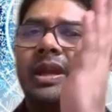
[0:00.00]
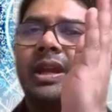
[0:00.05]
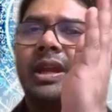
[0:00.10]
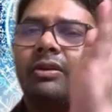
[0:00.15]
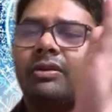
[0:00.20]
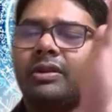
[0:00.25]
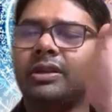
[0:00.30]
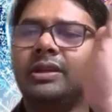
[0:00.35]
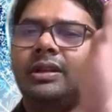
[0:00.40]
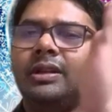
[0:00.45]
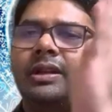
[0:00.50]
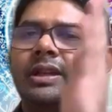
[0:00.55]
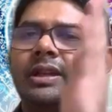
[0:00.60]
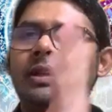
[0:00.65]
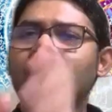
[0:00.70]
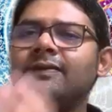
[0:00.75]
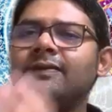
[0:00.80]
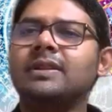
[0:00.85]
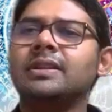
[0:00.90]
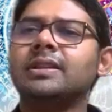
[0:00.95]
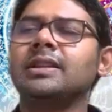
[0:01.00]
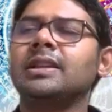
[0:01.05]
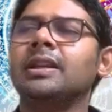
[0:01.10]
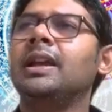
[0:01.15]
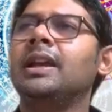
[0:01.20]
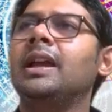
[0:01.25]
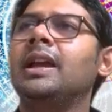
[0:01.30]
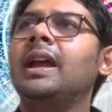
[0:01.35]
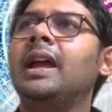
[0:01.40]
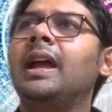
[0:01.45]
out in leaves,
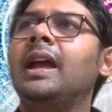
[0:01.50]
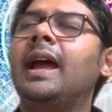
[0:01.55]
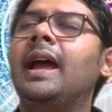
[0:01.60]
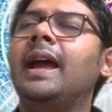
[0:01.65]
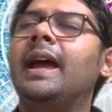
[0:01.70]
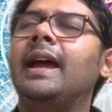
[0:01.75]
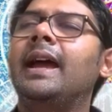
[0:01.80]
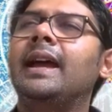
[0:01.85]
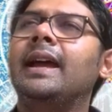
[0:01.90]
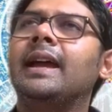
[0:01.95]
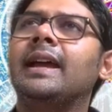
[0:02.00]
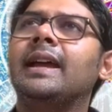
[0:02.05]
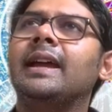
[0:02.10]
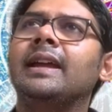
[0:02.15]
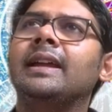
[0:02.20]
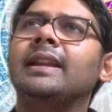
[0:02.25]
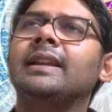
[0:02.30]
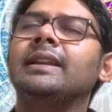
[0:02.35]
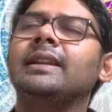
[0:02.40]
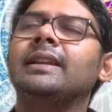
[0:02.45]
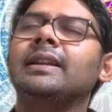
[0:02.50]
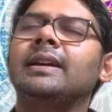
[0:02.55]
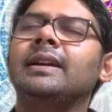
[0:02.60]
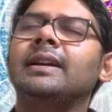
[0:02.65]
and